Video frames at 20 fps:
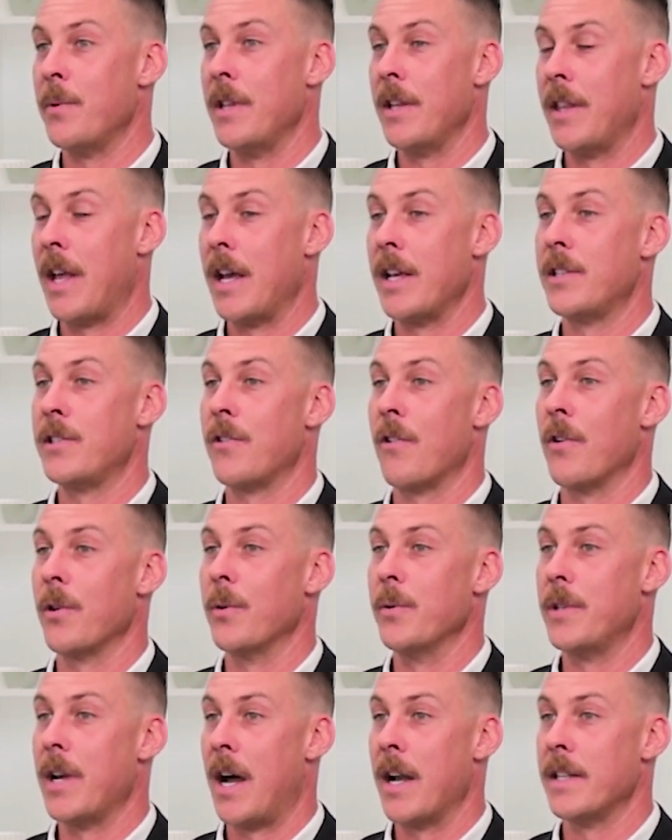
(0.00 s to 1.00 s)
within that
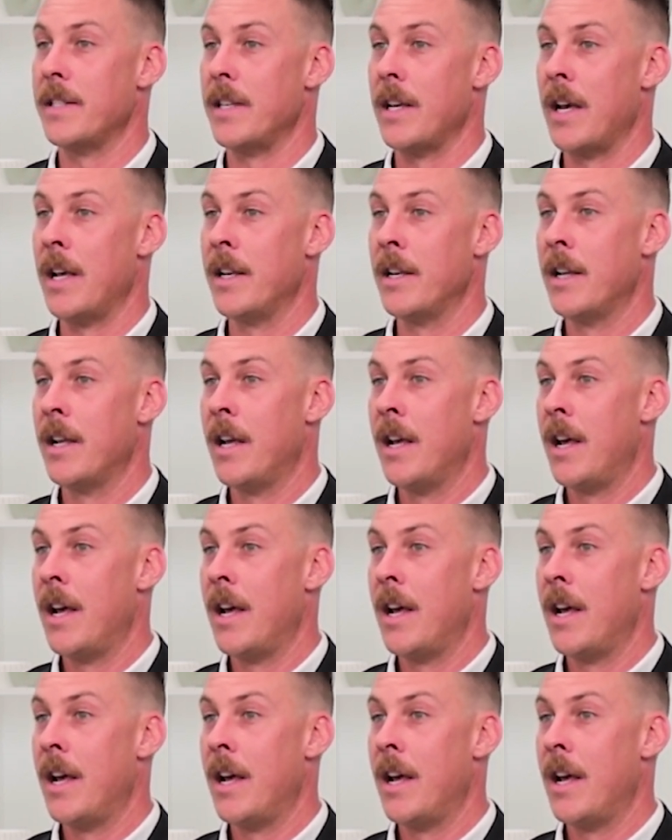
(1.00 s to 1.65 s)
historical data set